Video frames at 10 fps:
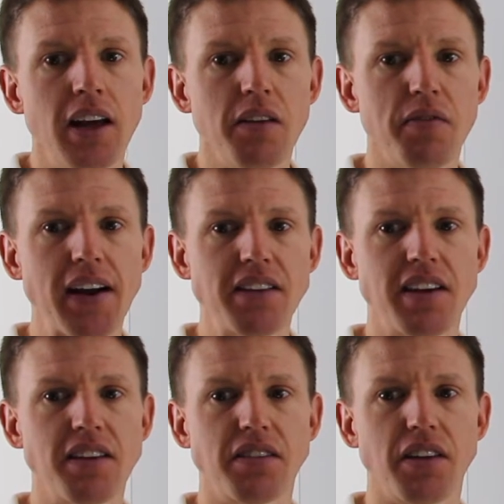The fact
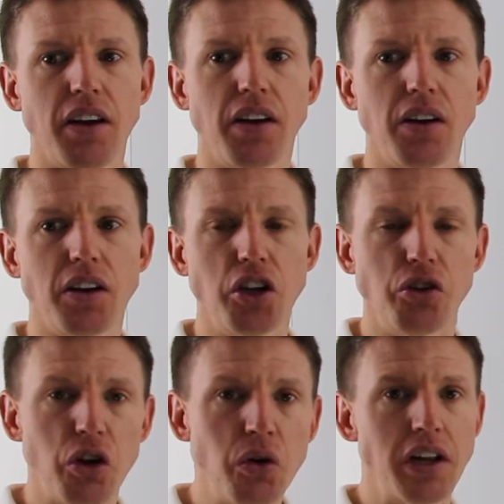is that you
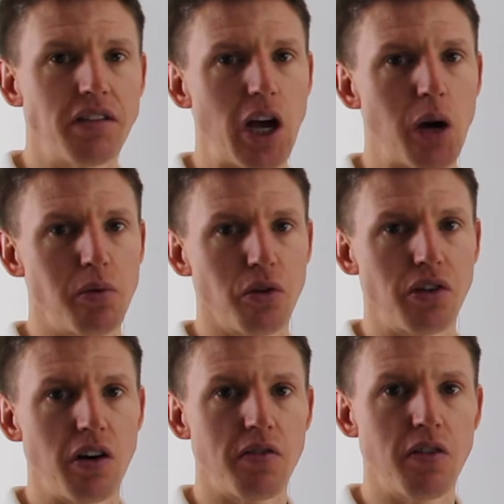do need to help
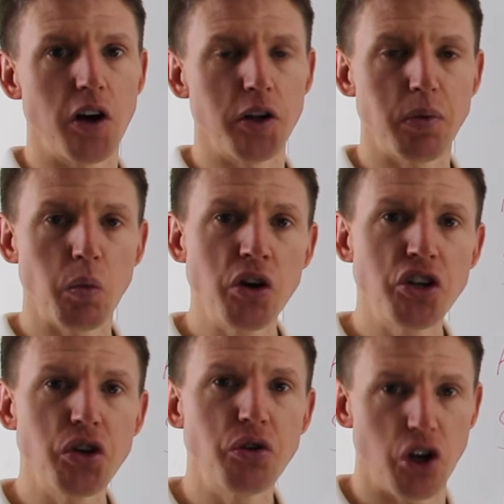yourself first, but
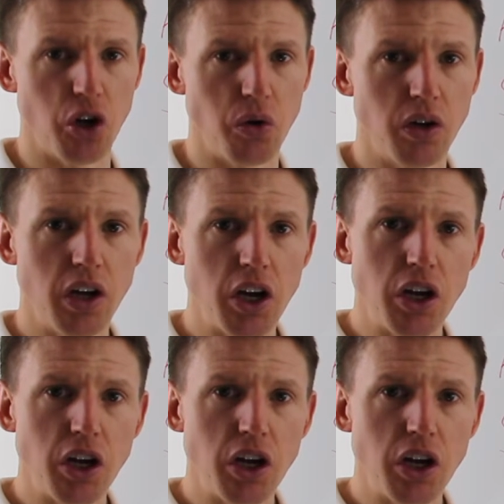once you do,